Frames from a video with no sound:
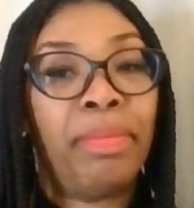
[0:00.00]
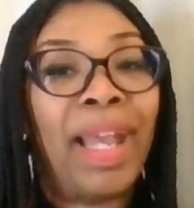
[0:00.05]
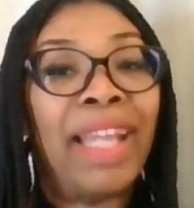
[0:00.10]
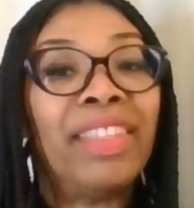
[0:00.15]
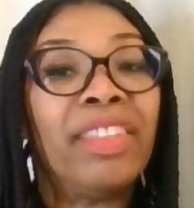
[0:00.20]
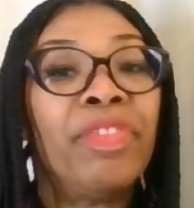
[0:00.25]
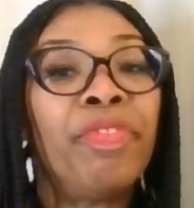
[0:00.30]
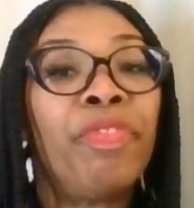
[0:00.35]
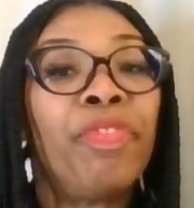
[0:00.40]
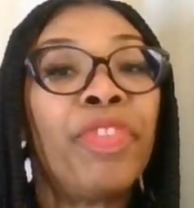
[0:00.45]
By
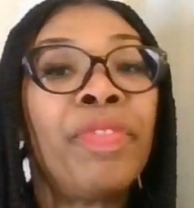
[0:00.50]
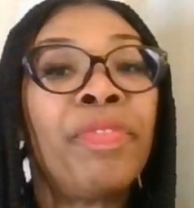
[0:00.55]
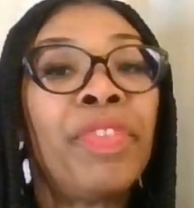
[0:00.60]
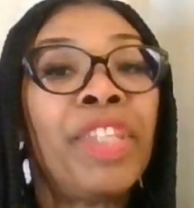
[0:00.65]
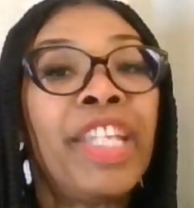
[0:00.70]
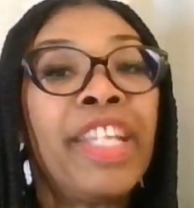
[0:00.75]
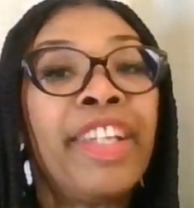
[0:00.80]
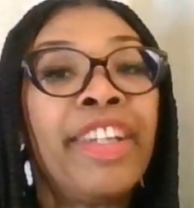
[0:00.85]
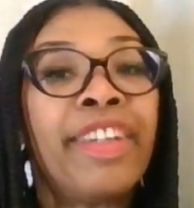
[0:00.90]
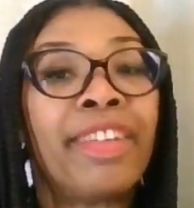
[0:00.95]
the fifth
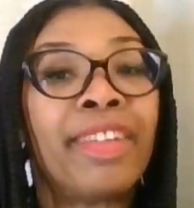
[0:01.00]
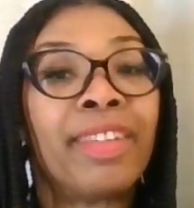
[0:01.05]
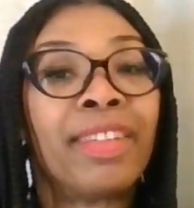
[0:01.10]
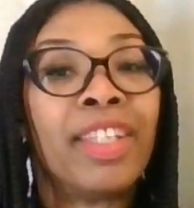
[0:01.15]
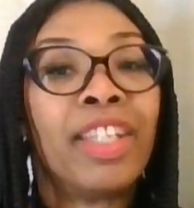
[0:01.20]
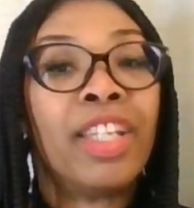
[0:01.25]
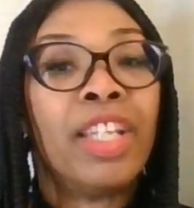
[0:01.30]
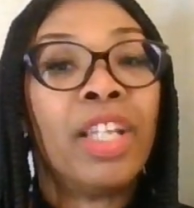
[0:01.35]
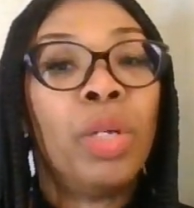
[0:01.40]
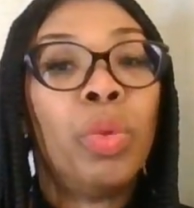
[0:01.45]
year,
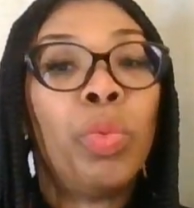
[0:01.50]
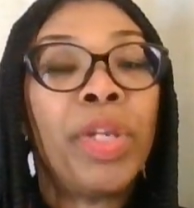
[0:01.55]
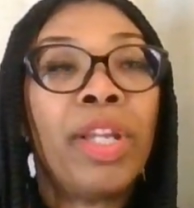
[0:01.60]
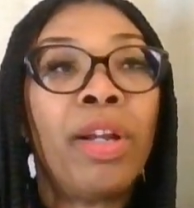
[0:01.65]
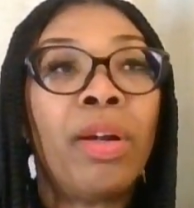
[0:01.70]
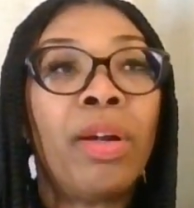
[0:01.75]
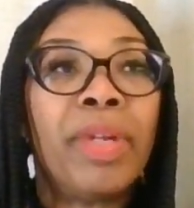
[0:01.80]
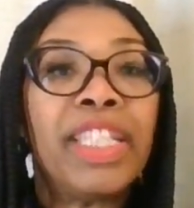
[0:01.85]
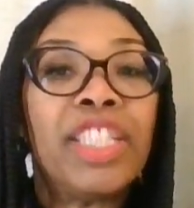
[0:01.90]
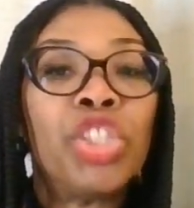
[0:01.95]
we
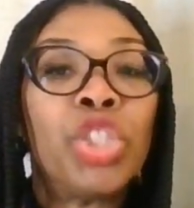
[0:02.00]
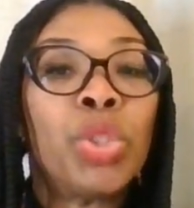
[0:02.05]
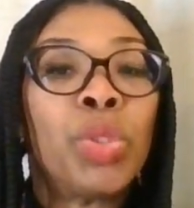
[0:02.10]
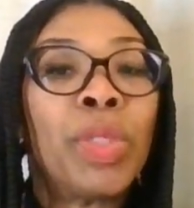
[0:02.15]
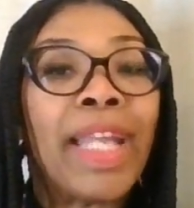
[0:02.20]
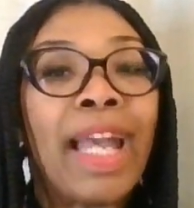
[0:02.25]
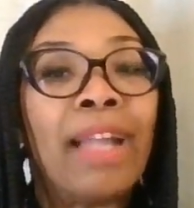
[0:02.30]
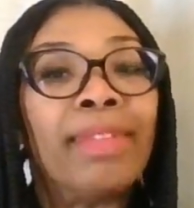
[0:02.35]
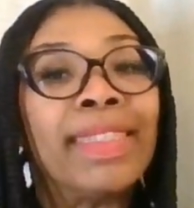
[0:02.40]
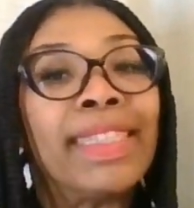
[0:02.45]
already
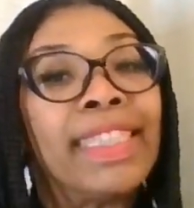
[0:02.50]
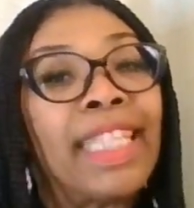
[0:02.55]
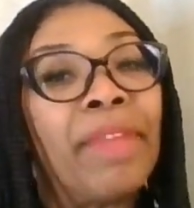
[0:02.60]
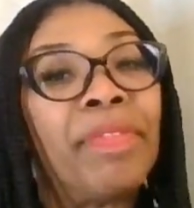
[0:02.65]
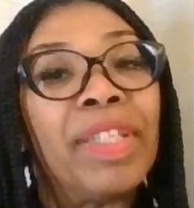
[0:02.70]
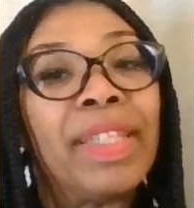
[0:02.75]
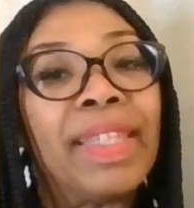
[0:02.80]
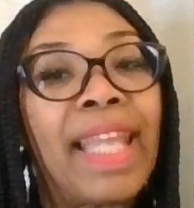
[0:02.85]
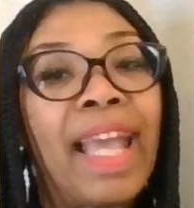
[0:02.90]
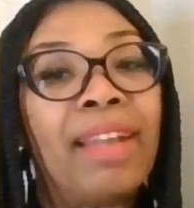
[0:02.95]
took out
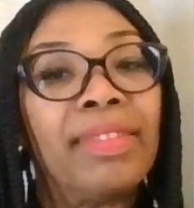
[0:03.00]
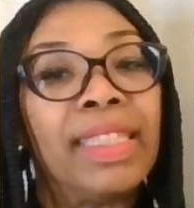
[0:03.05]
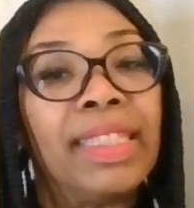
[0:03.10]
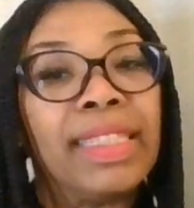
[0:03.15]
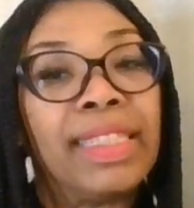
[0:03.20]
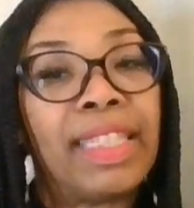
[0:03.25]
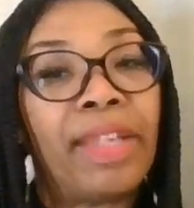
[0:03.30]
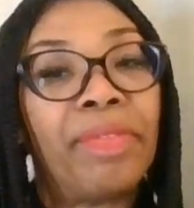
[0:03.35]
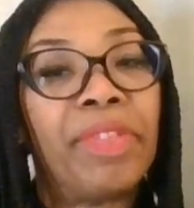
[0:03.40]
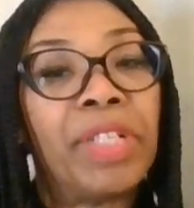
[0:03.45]

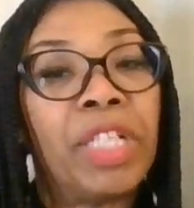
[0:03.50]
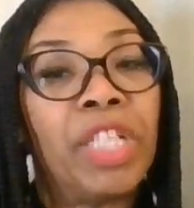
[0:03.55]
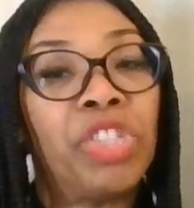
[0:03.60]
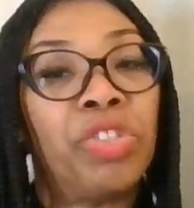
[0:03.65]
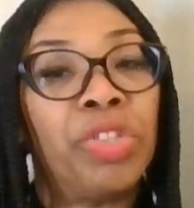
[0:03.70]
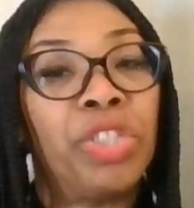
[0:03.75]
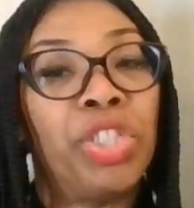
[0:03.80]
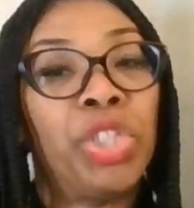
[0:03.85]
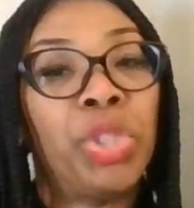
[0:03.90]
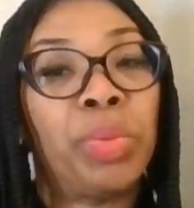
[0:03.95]

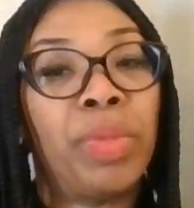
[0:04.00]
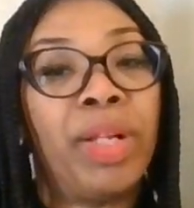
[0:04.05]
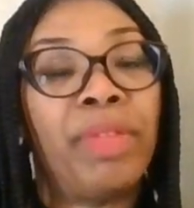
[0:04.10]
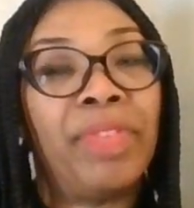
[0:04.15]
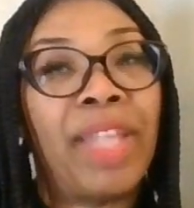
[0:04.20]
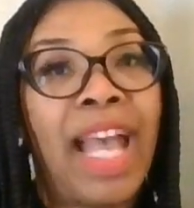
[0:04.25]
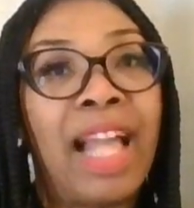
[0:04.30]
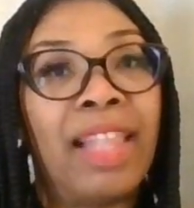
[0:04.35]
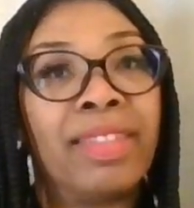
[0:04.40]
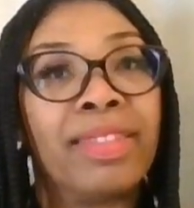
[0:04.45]

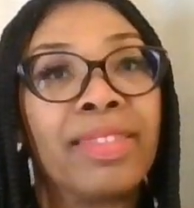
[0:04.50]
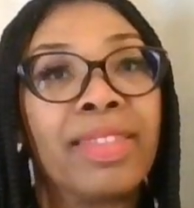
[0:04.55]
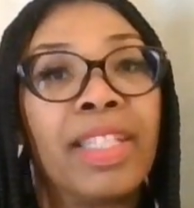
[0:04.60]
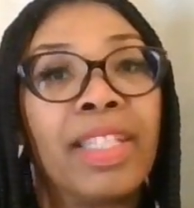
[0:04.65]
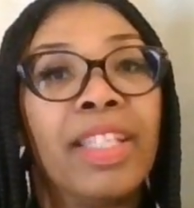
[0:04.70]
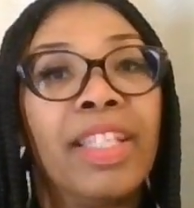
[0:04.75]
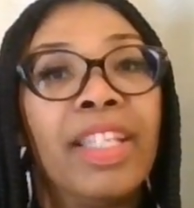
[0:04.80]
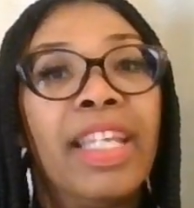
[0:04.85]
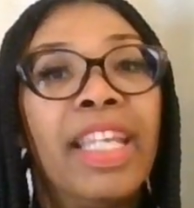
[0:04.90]
$7,712.